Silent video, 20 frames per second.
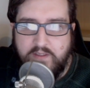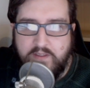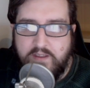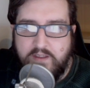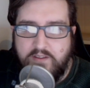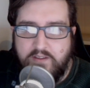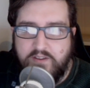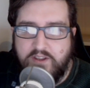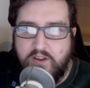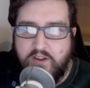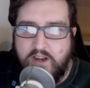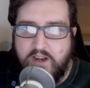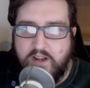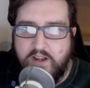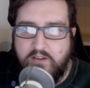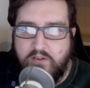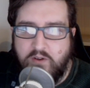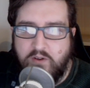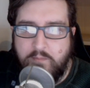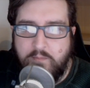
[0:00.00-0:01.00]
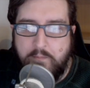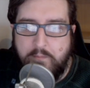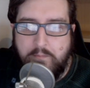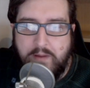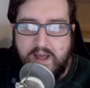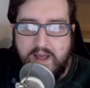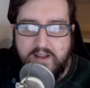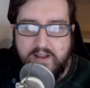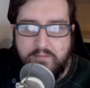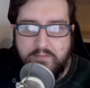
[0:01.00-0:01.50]
So, you know, not a
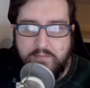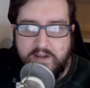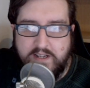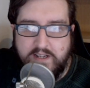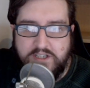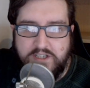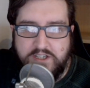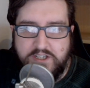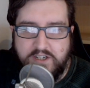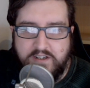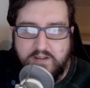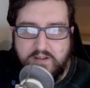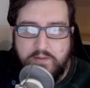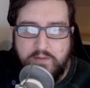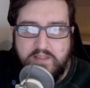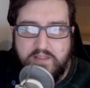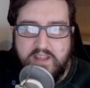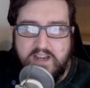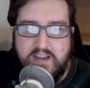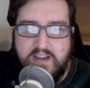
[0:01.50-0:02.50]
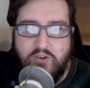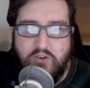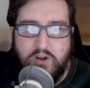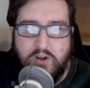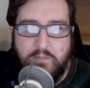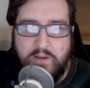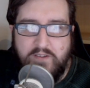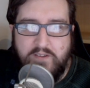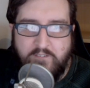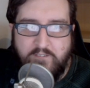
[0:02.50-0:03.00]
bad miniature, but then you've got to
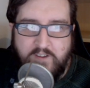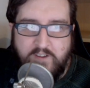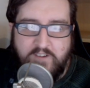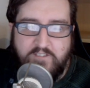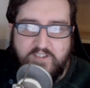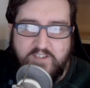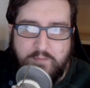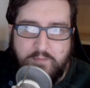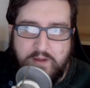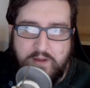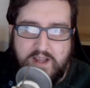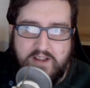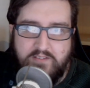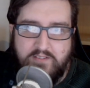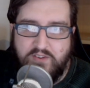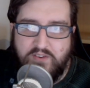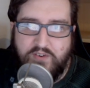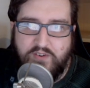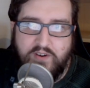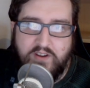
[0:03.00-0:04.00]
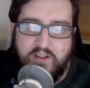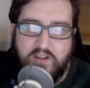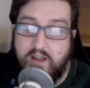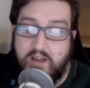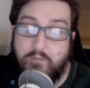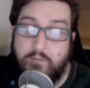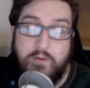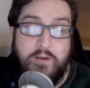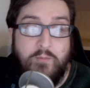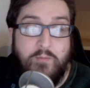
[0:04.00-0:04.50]
pay £50 for it.
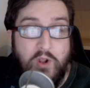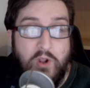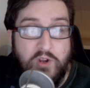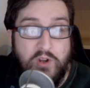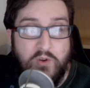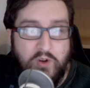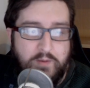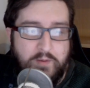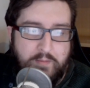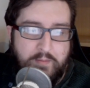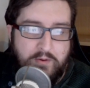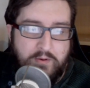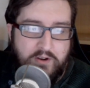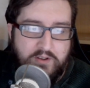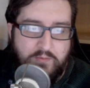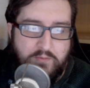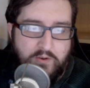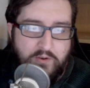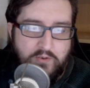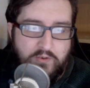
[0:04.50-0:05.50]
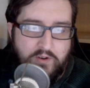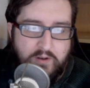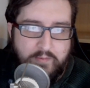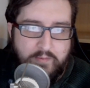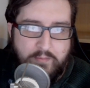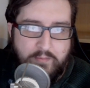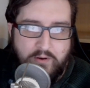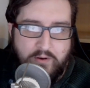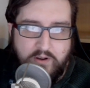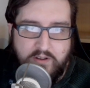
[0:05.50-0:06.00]
We're not talking about price. We're not talking
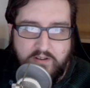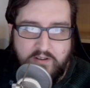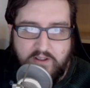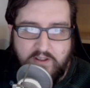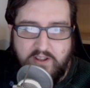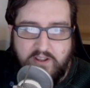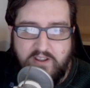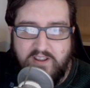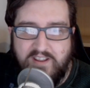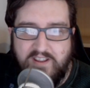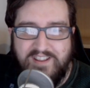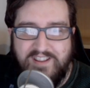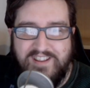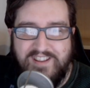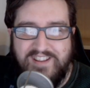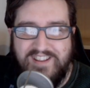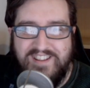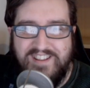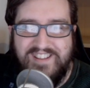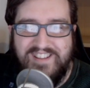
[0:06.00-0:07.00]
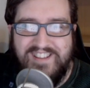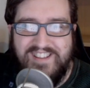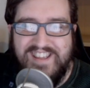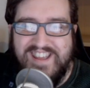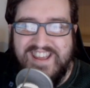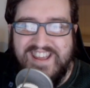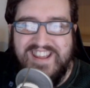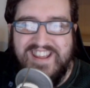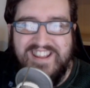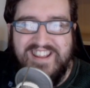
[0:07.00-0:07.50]
about price.
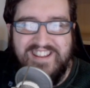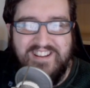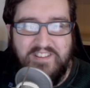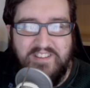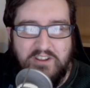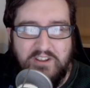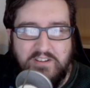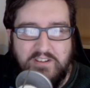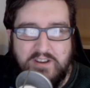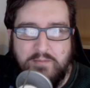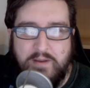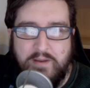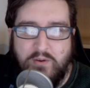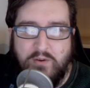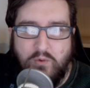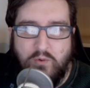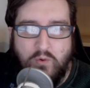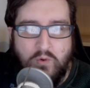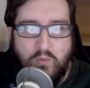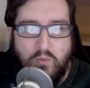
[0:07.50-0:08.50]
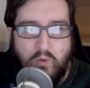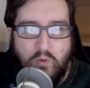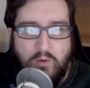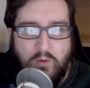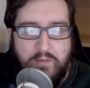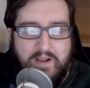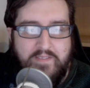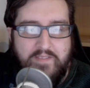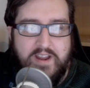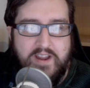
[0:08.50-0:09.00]
So you got the Gundabad Orc
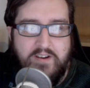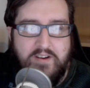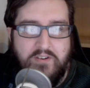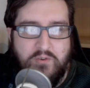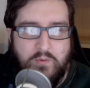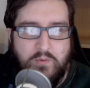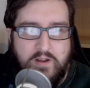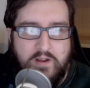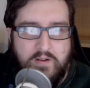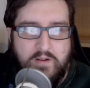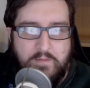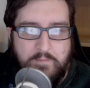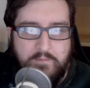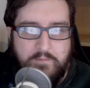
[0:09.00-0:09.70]
Warband there as well,